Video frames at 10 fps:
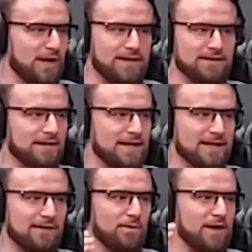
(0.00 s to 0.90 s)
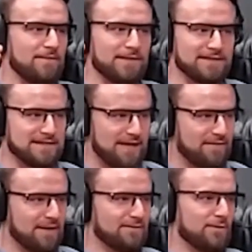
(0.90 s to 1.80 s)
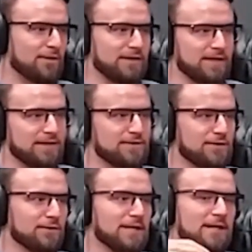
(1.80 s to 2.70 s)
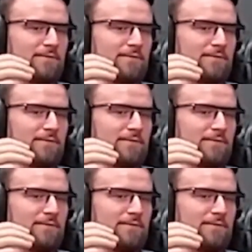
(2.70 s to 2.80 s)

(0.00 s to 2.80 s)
I didn't like it. I'd wake up at 7 every morning like you do,